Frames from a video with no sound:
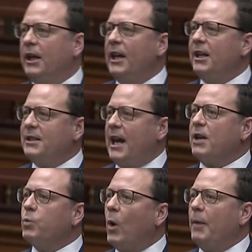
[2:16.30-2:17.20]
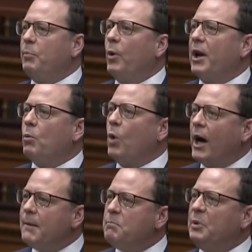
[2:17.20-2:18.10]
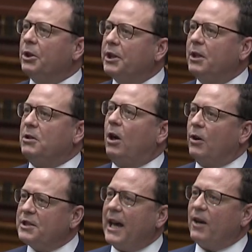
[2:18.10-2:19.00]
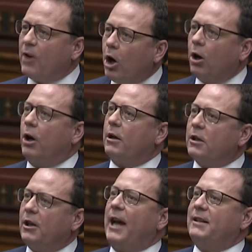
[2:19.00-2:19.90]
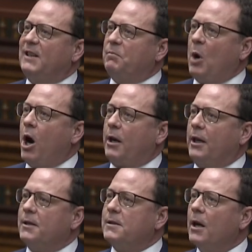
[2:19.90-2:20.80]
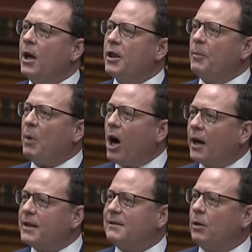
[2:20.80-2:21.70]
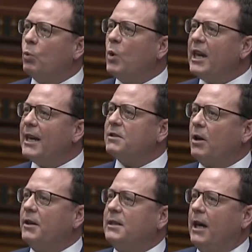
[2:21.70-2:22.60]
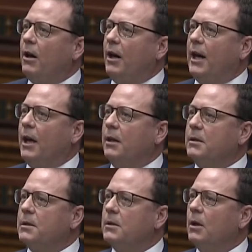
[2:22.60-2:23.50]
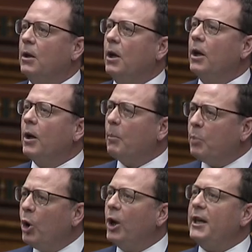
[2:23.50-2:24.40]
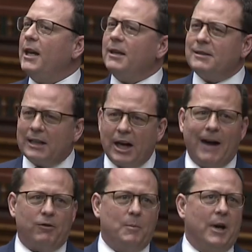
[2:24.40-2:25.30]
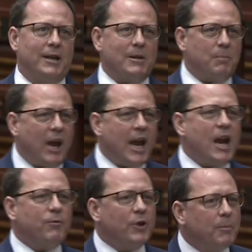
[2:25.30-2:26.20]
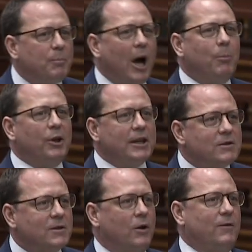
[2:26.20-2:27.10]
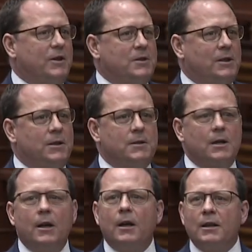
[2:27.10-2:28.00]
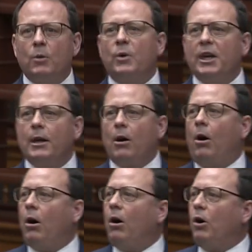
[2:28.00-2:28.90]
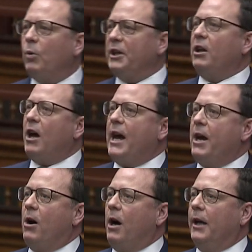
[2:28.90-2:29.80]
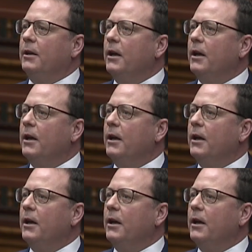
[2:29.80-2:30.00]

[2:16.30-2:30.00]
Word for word: it takes $1.1 billion out of our collective pockets, the pockets that we as Ontarians put to government to pay for the public services that we all rely on